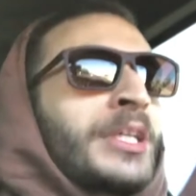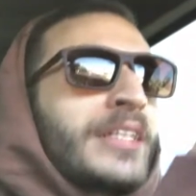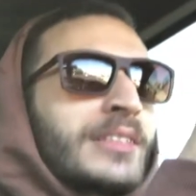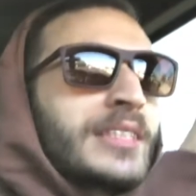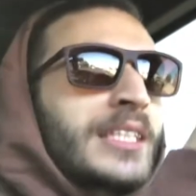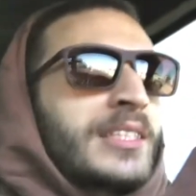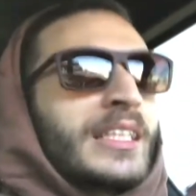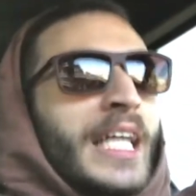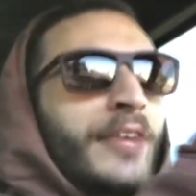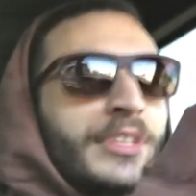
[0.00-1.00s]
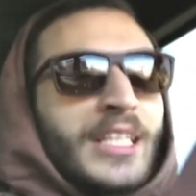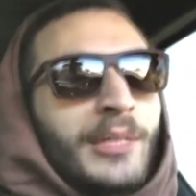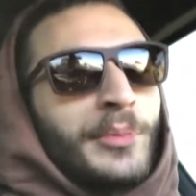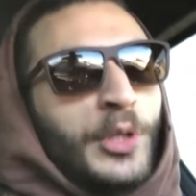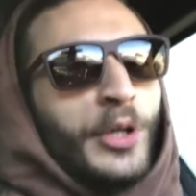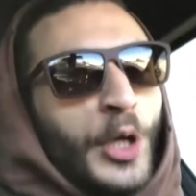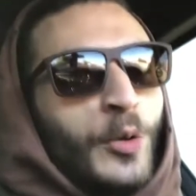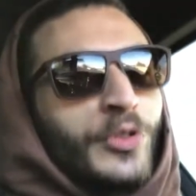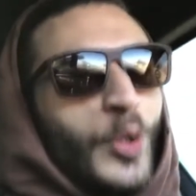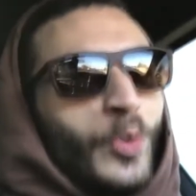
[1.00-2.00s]
consistently every time I'm going
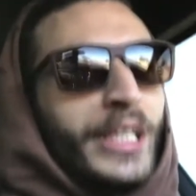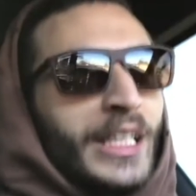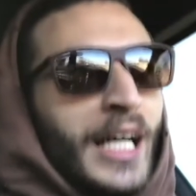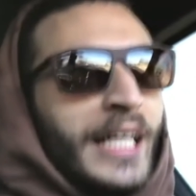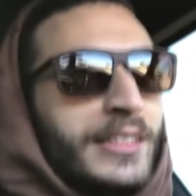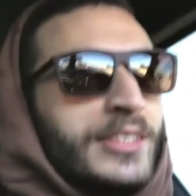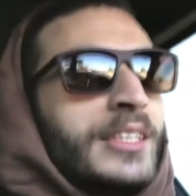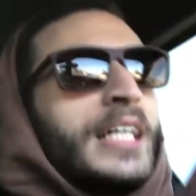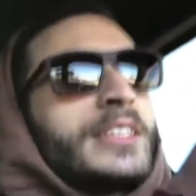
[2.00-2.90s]
over the white lines to